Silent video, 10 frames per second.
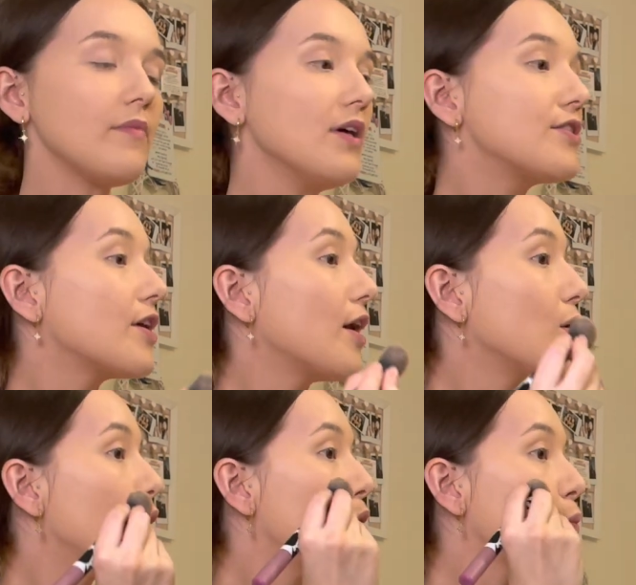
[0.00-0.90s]
So
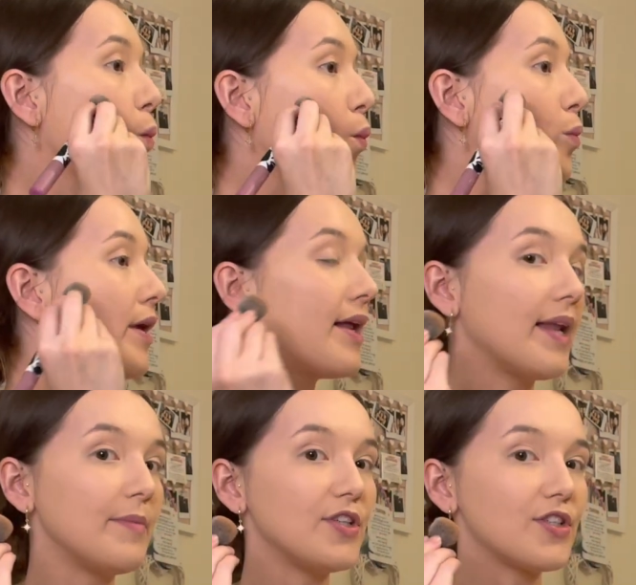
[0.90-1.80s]
let
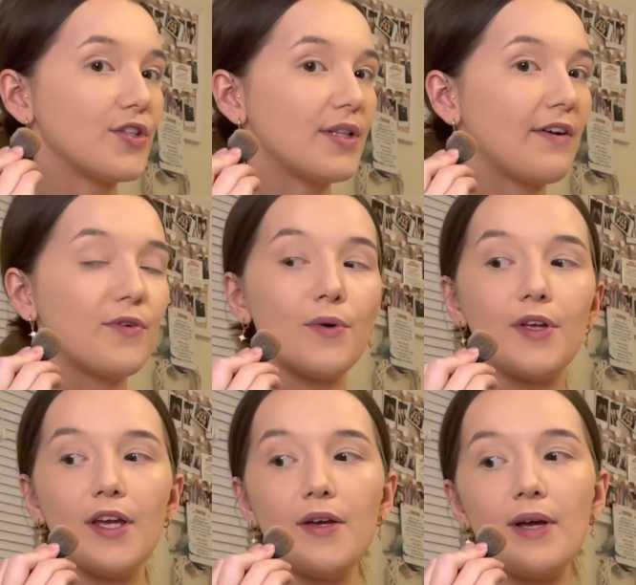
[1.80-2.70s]
me just do that for you